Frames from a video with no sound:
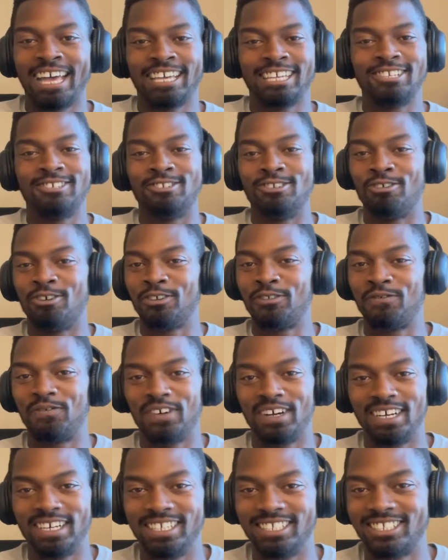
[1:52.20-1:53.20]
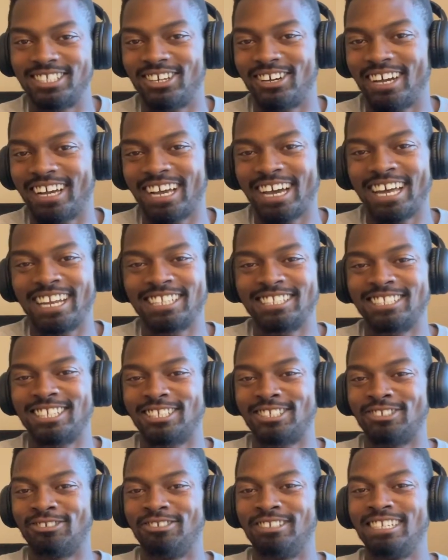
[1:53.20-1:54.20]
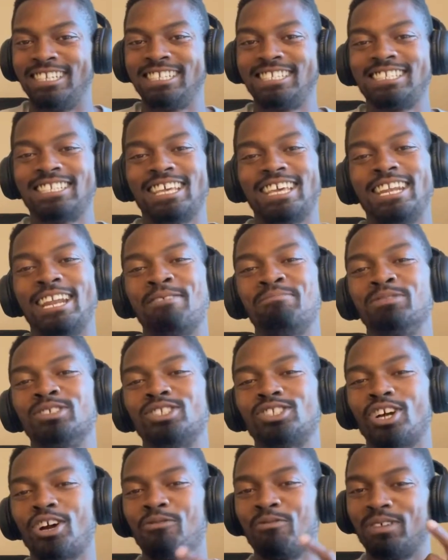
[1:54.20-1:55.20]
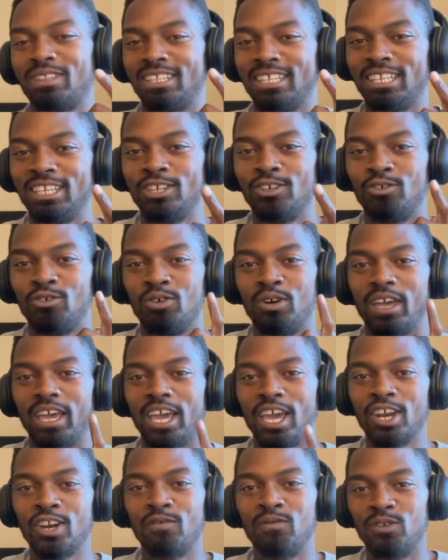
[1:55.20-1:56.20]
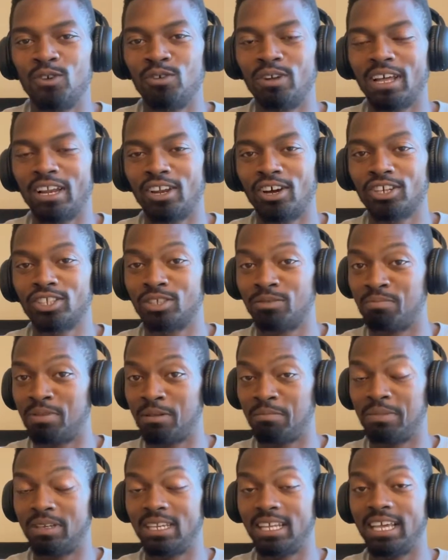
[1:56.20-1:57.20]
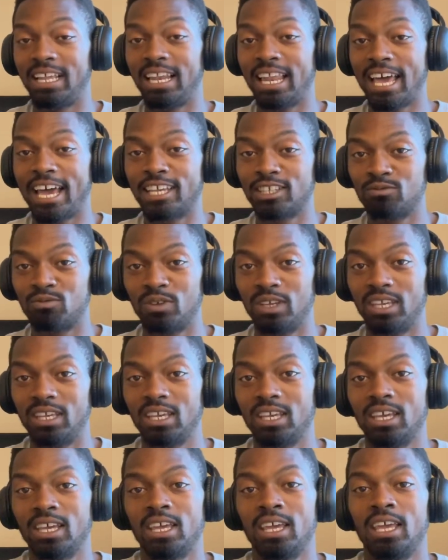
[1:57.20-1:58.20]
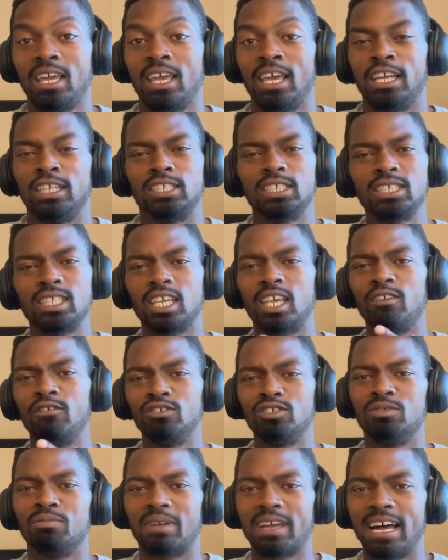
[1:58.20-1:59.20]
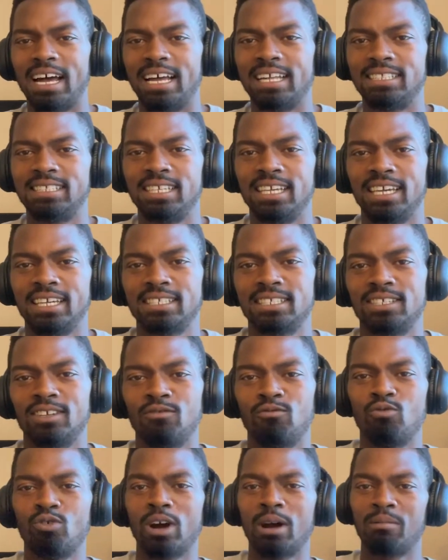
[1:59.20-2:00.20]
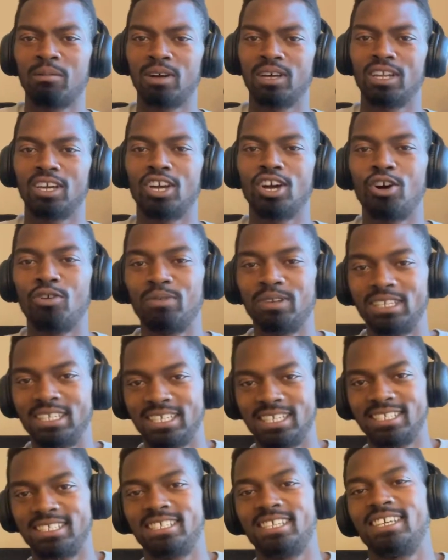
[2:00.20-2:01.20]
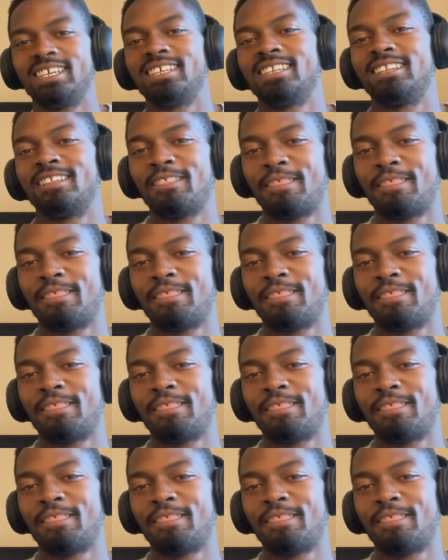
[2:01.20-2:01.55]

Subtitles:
You know, it's fun, so I gotta touch on this. And I'm gonna start with the little interview that Larsa Pippen did last week. Just to give you some context of where I'm gonna go with this and